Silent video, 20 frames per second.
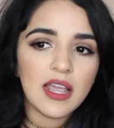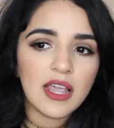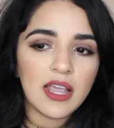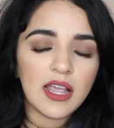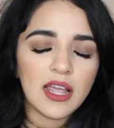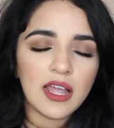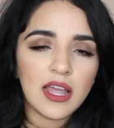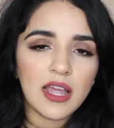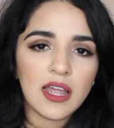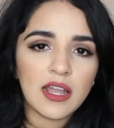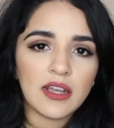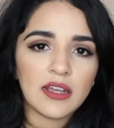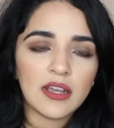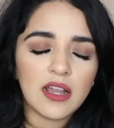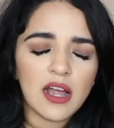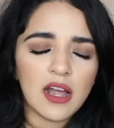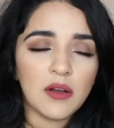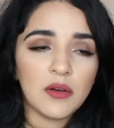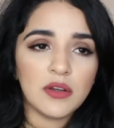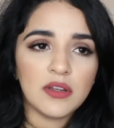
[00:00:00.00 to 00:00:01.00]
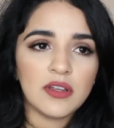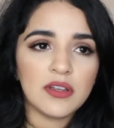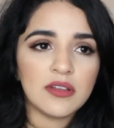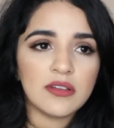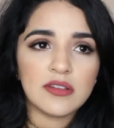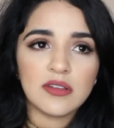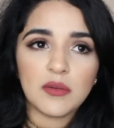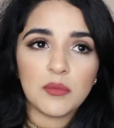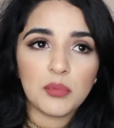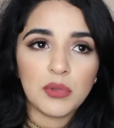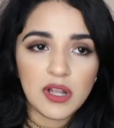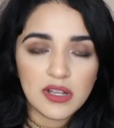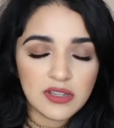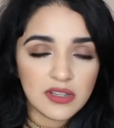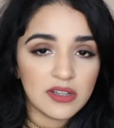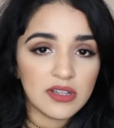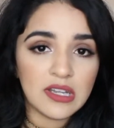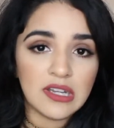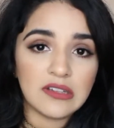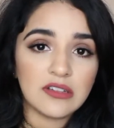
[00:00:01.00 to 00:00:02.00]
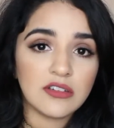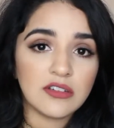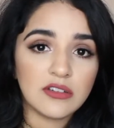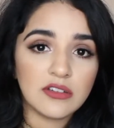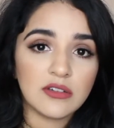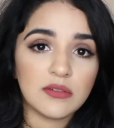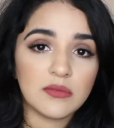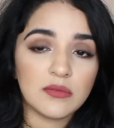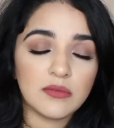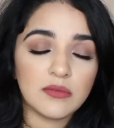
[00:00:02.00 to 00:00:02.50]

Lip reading: And I was pleasantly just